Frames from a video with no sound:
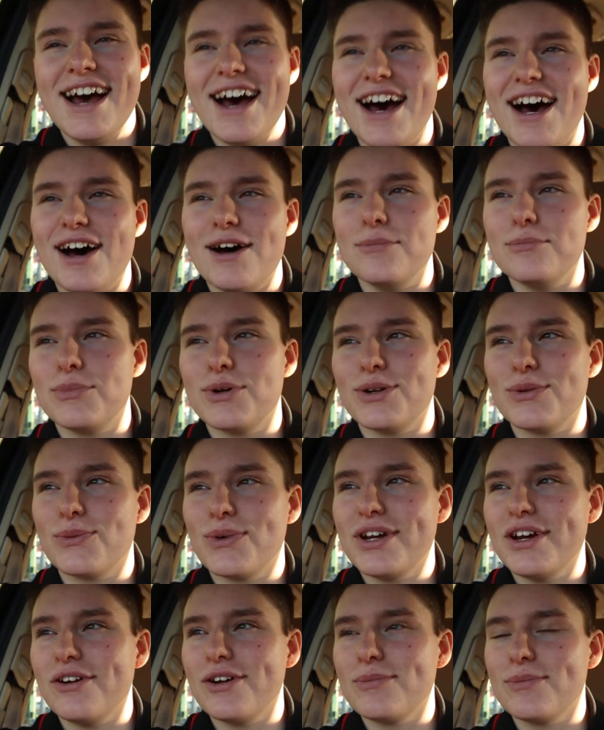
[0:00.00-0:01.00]
But
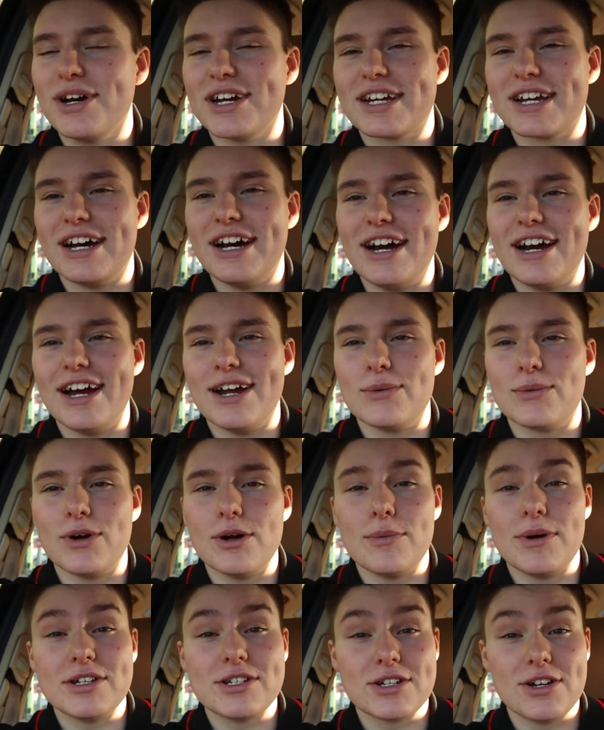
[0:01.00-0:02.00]
we're in my car, and we're
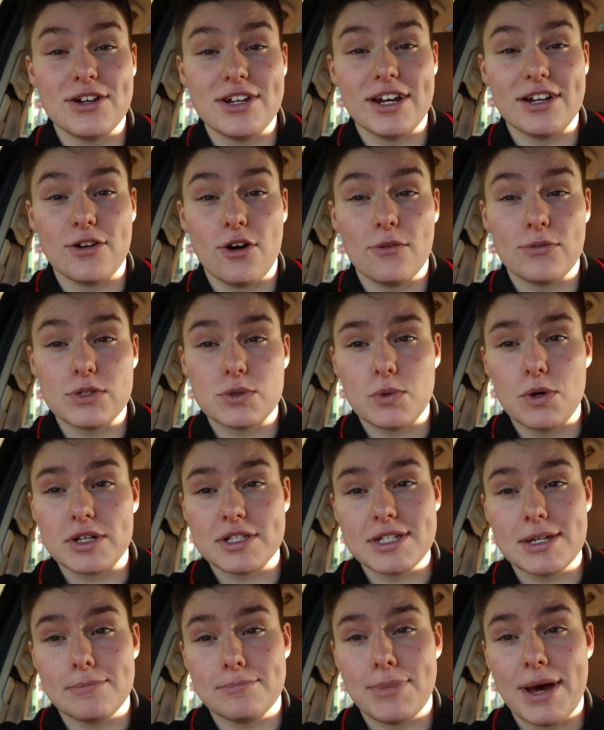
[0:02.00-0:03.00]
about to go down to
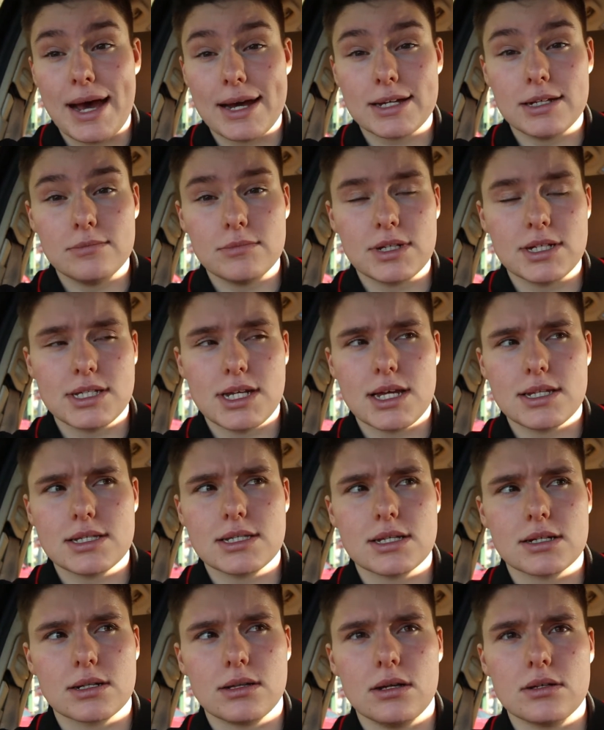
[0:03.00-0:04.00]
Officeworks in Pakenham, because that's
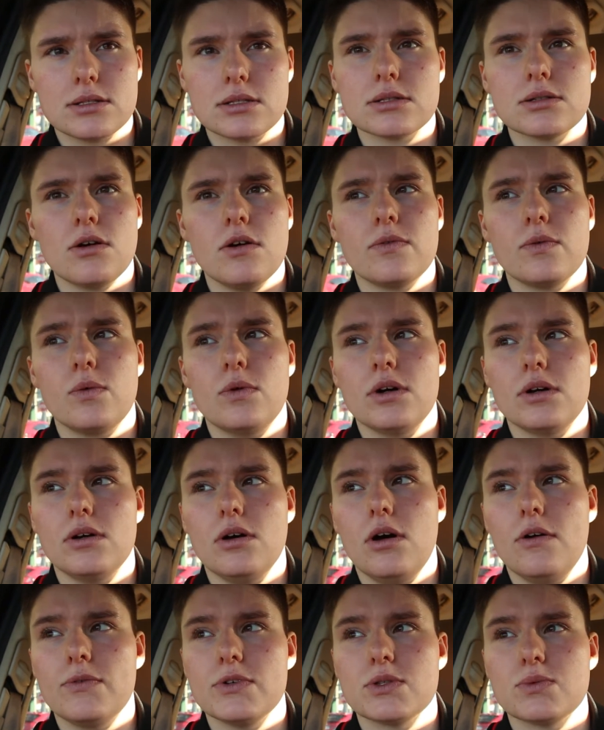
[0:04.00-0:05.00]
the closest
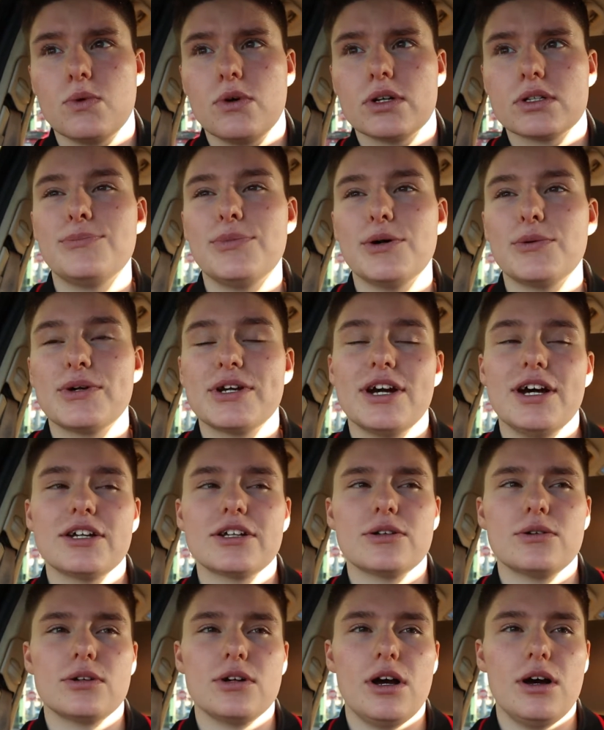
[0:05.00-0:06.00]
Officeworks. But we can't.